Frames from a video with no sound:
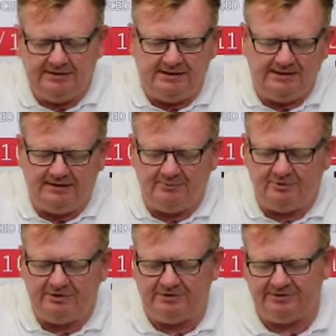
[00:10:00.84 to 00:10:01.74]
and then
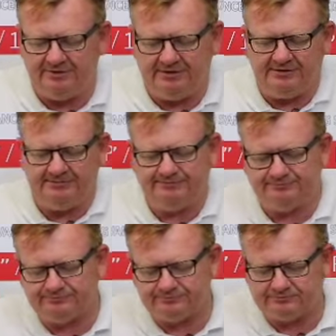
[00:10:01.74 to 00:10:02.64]
what you're doing
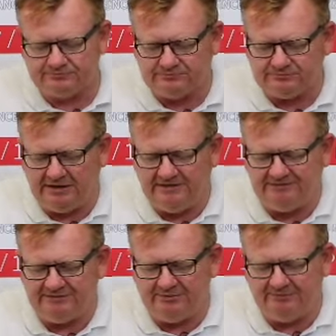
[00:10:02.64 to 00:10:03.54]

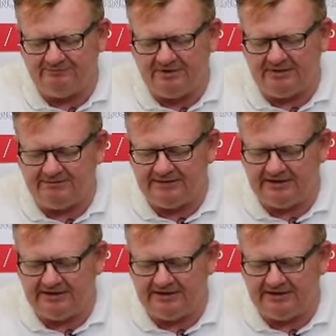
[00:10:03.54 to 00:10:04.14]
is you're coming round